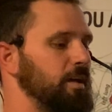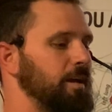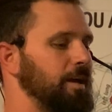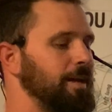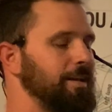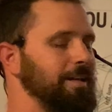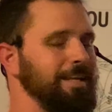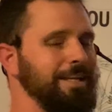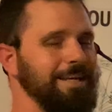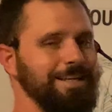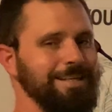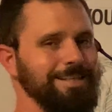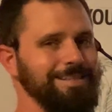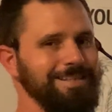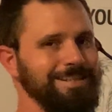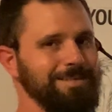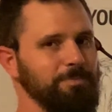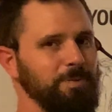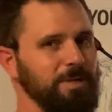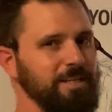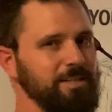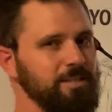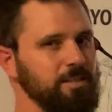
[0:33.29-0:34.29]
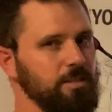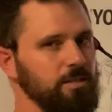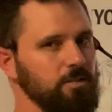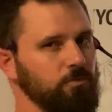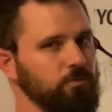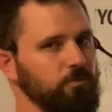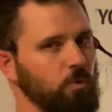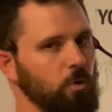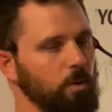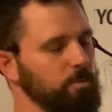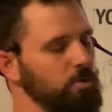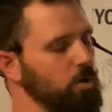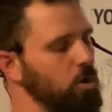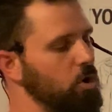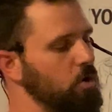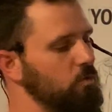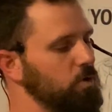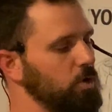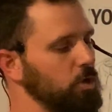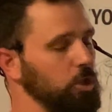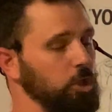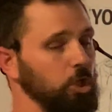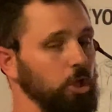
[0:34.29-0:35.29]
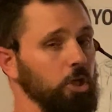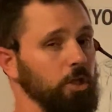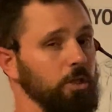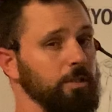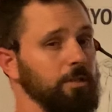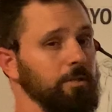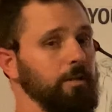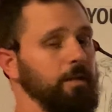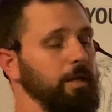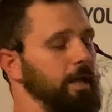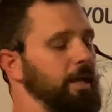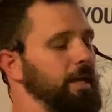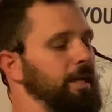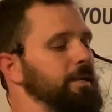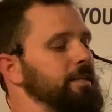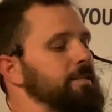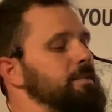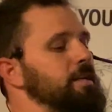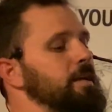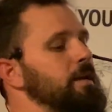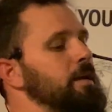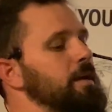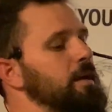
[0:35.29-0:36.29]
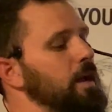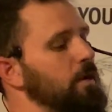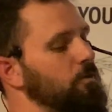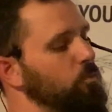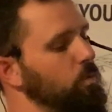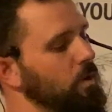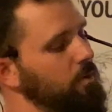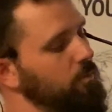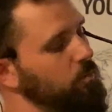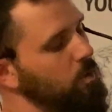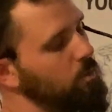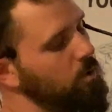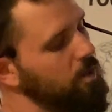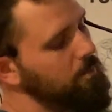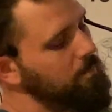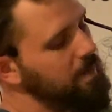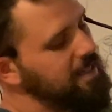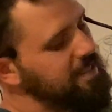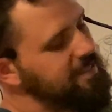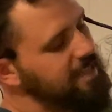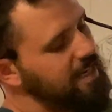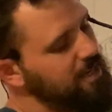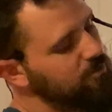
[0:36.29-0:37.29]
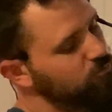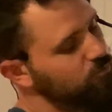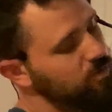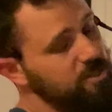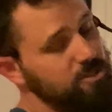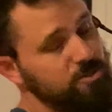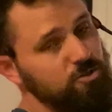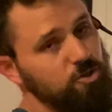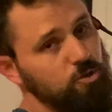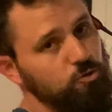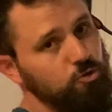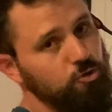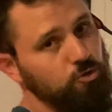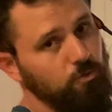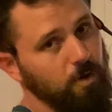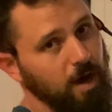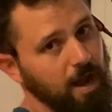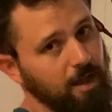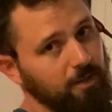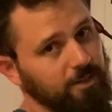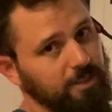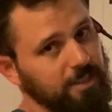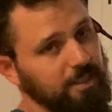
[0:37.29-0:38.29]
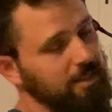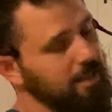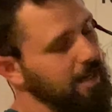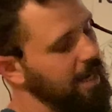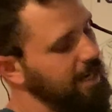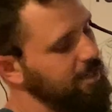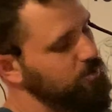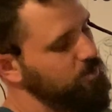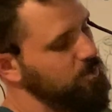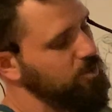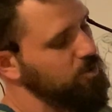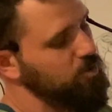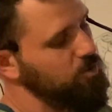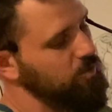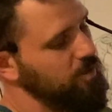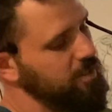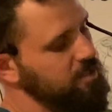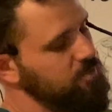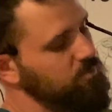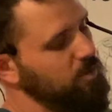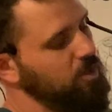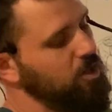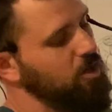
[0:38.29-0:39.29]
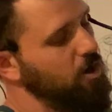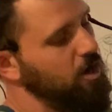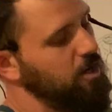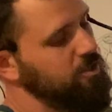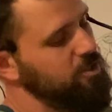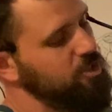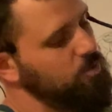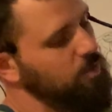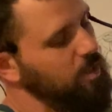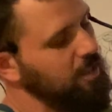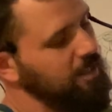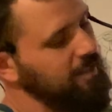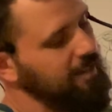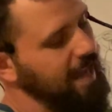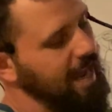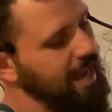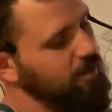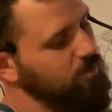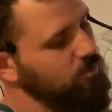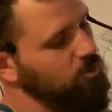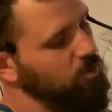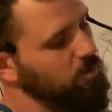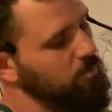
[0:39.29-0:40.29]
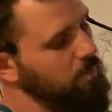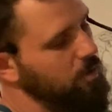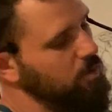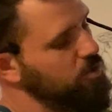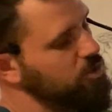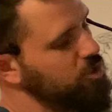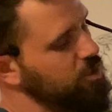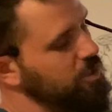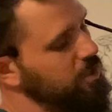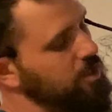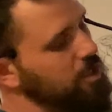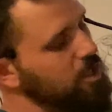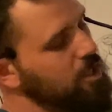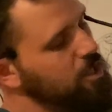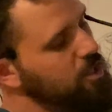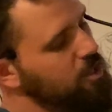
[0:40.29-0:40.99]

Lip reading: An easy piece of the form to overlook is we want to maintain wrist neutrality as we do this in regards to a lateral motion.